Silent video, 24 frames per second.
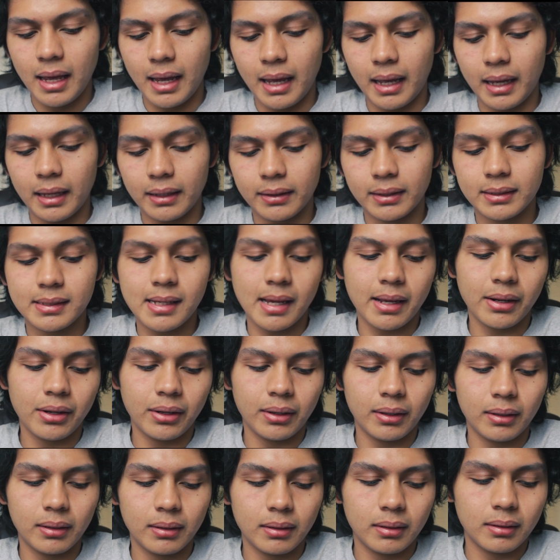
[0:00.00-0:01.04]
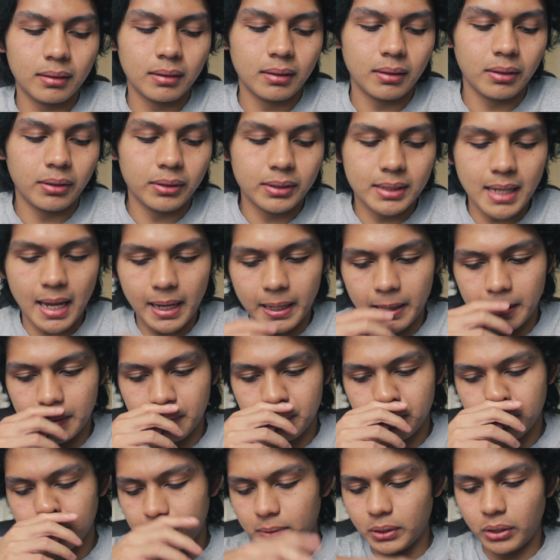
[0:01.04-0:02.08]
And the
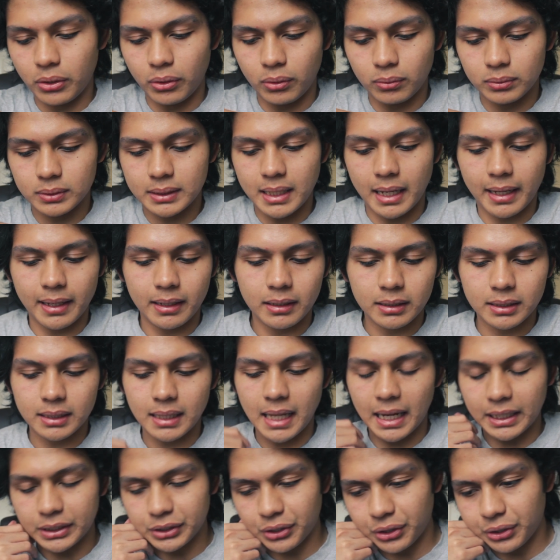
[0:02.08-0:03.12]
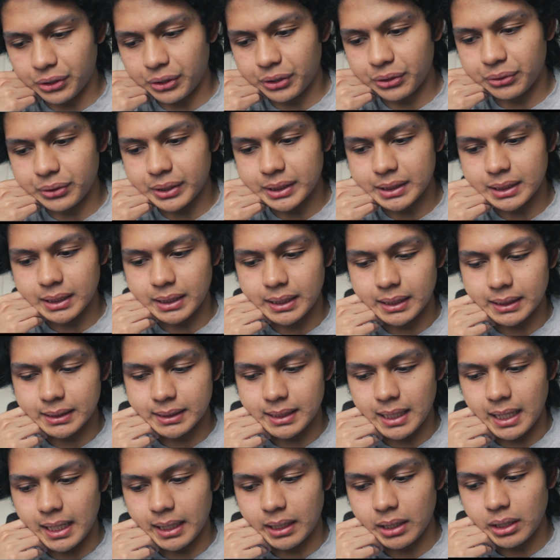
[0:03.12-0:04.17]
second/third reason is
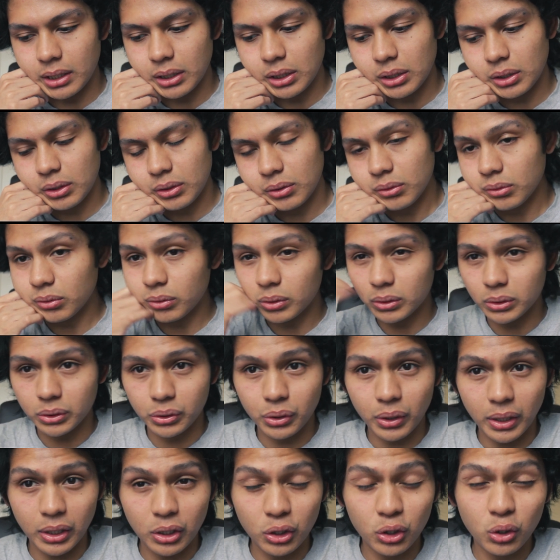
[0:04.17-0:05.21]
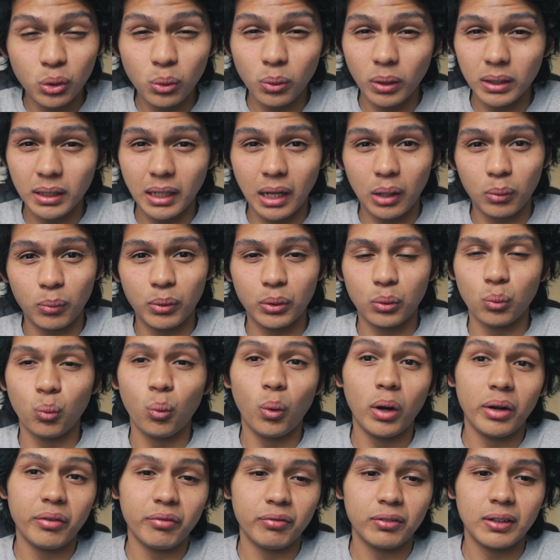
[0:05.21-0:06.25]
that you can do a lot with
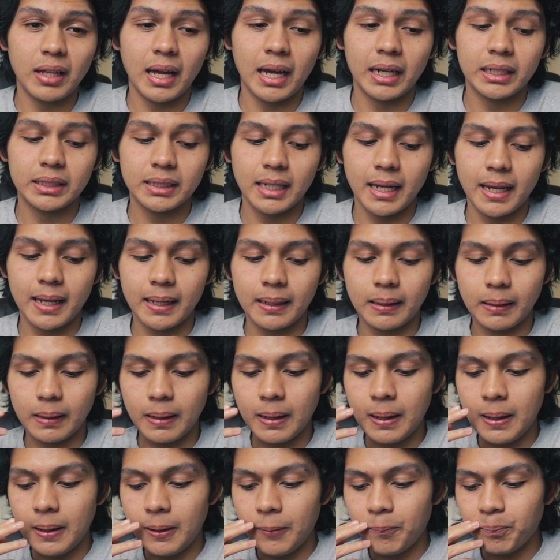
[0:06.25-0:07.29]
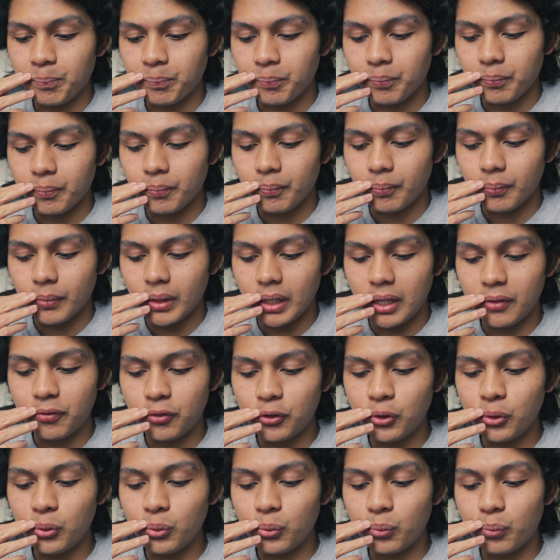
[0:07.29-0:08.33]
one flash, and
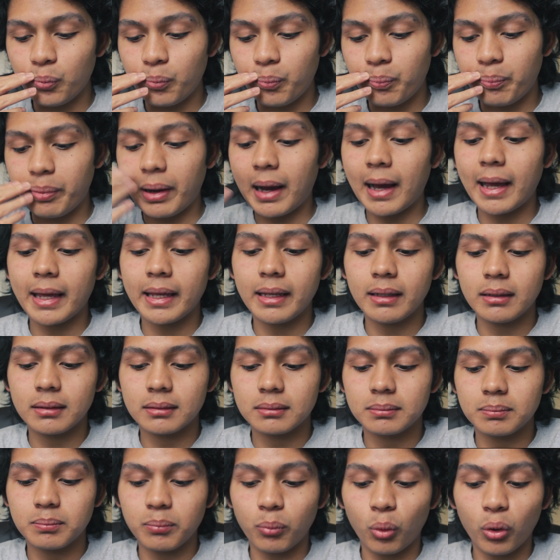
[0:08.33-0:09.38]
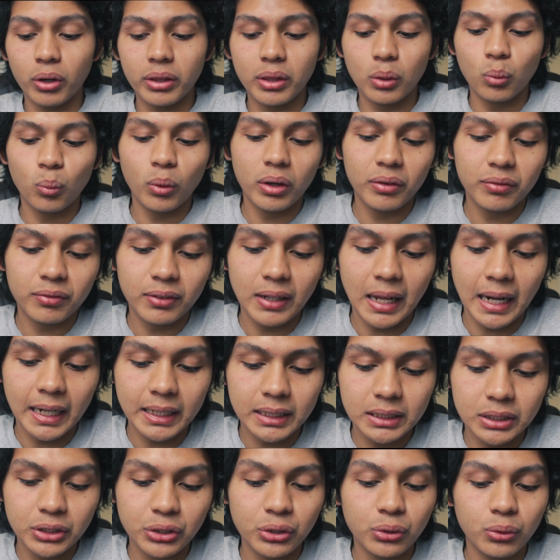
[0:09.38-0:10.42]
if you buy more than one
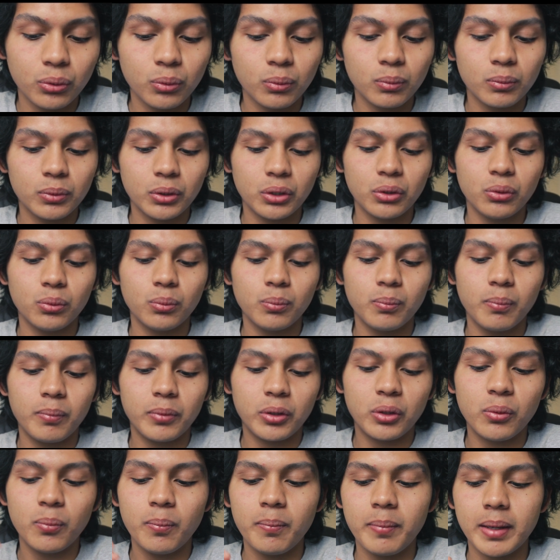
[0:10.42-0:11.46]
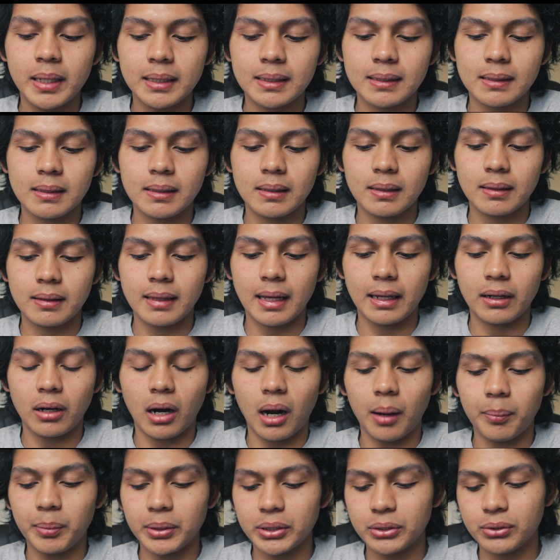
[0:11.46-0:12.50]
flash, you miss that
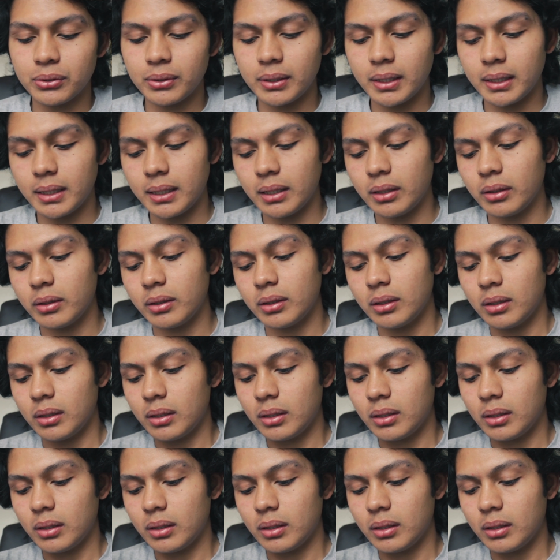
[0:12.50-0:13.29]
opportunity